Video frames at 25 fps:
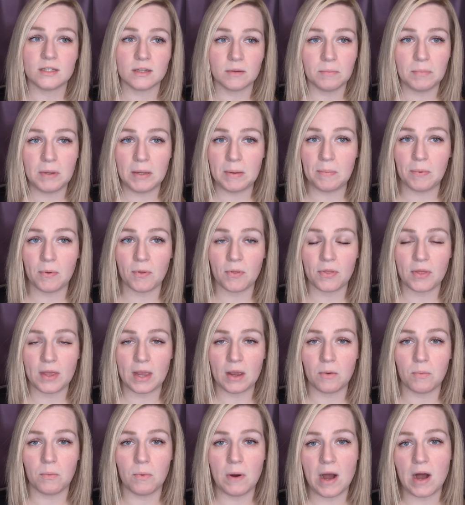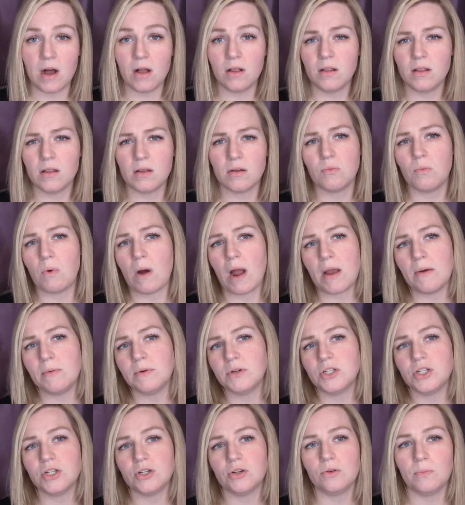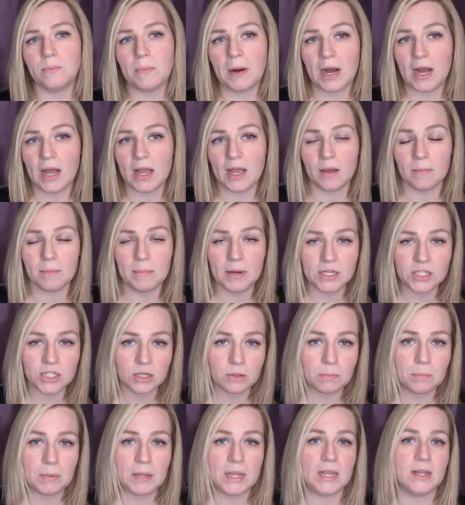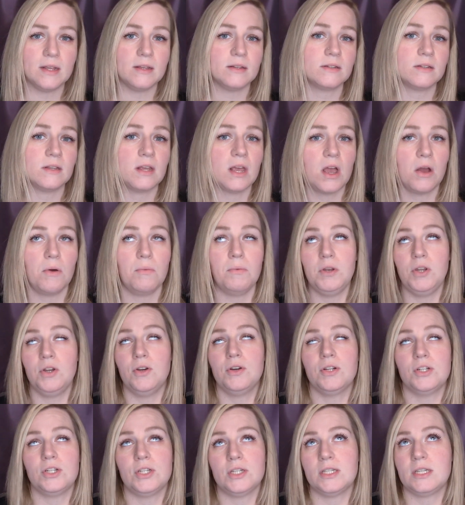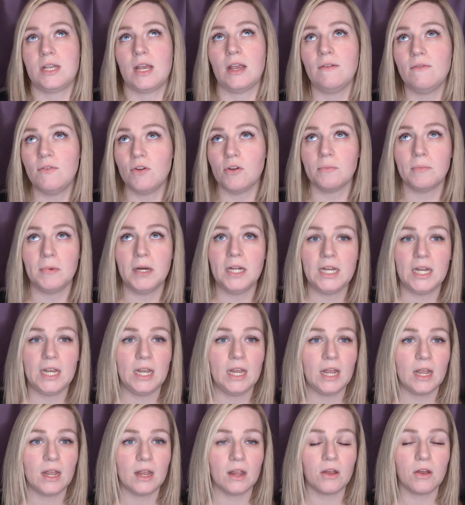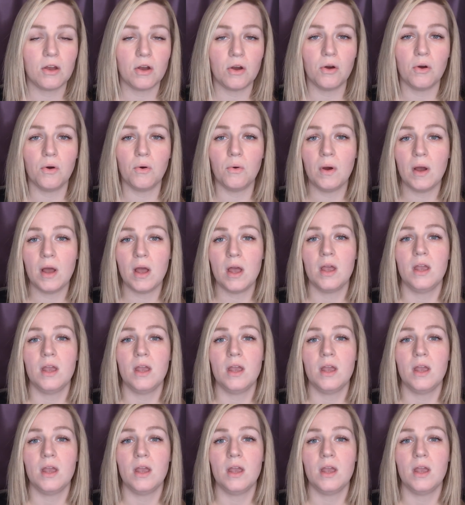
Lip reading: some people think, well, why would you buy a budget piece when you could just save your money and go,